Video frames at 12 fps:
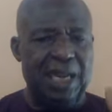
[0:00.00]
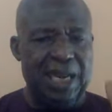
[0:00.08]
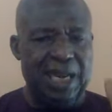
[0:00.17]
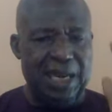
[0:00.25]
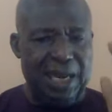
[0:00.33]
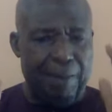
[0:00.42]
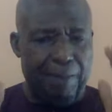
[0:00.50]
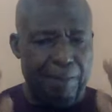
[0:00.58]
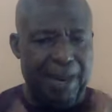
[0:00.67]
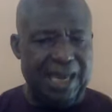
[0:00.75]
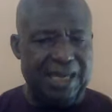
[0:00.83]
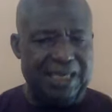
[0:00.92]
In the
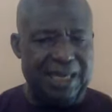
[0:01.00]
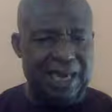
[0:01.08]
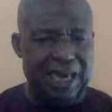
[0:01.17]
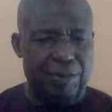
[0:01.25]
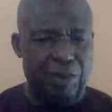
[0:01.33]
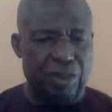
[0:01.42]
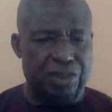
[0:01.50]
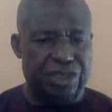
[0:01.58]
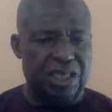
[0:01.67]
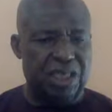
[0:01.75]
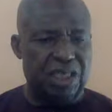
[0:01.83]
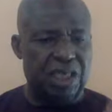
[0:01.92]
mighty name of
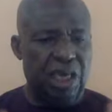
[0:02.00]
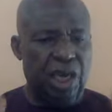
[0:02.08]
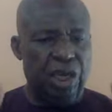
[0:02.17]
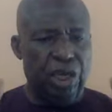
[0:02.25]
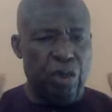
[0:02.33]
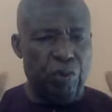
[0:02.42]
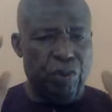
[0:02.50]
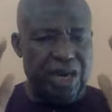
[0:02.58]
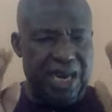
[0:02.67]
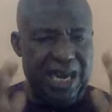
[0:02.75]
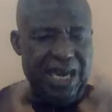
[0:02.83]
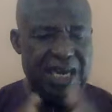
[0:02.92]
Jesus, you
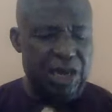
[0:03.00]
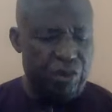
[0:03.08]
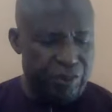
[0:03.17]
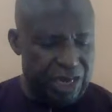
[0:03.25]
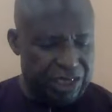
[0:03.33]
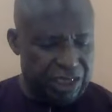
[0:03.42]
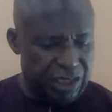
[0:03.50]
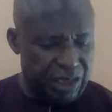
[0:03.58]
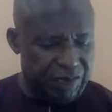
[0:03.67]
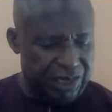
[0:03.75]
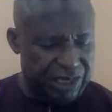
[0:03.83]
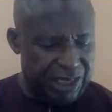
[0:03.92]
will eat the riches of
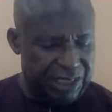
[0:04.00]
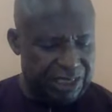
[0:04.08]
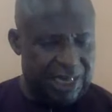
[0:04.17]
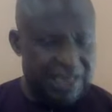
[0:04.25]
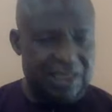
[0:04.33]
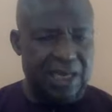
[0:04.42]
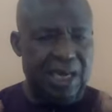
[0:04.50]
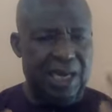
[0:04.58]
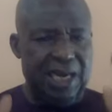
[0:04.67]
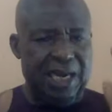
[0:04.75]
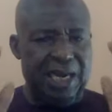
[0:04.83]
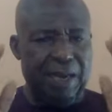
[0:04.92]
the Gentiles
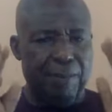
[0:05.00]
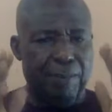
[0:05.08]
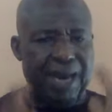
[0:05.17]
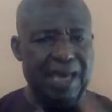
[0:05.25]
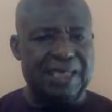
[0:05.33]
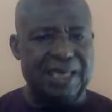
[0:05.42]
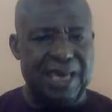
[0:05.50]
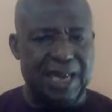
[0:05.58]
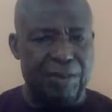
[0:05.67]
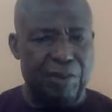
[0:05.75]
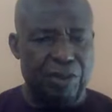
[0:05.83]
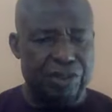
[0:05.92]
in the mighty
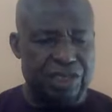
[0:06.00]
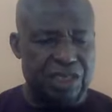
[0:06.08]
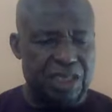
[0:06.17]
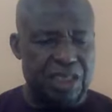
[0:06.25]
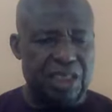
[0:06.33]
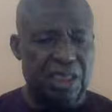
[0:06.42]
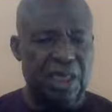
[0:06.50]
name of Jesus.